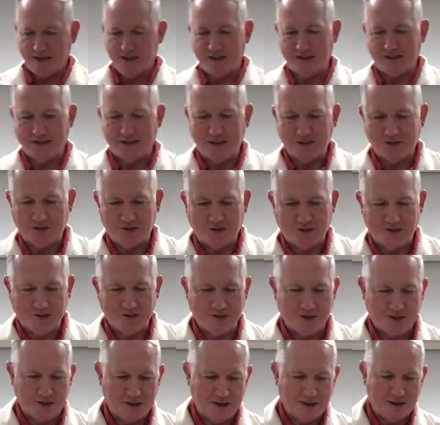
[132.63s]
the
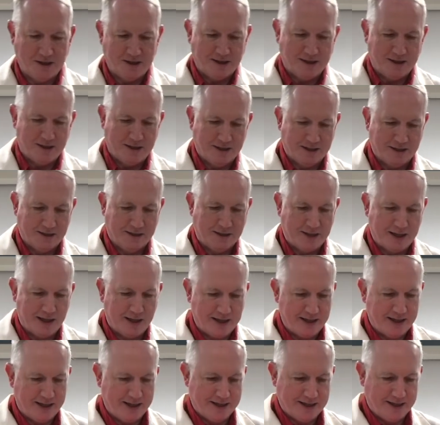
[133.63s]
scissors and
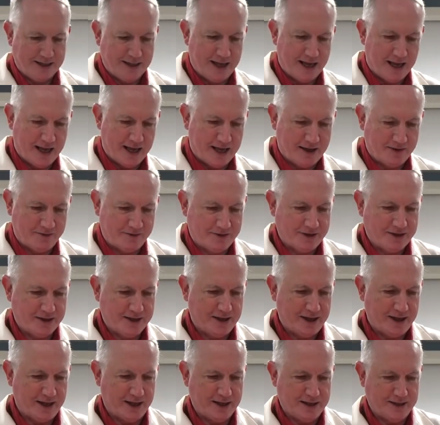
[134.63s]
cutting it in half,
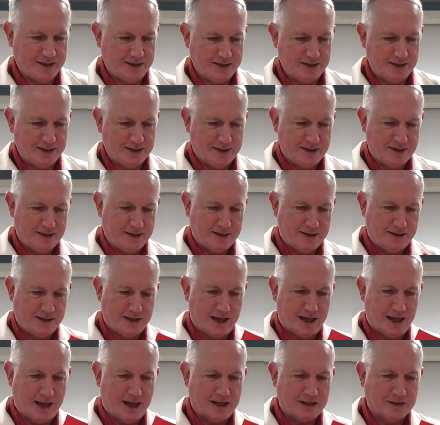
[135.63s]
and
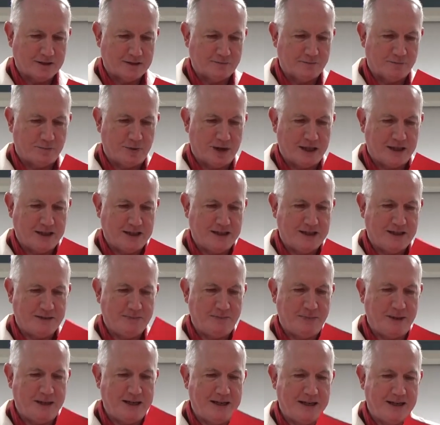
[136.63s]
I'll probably
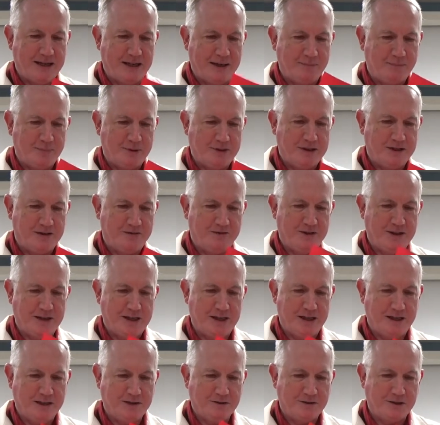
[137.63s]
speed it up on the
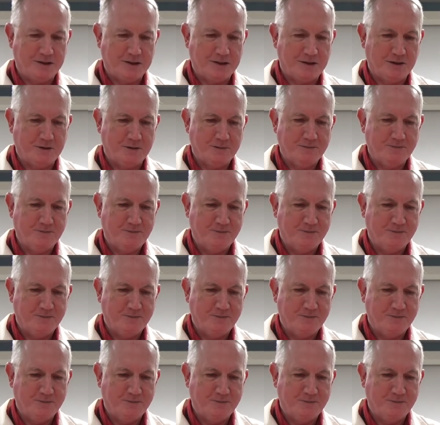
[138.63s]
video so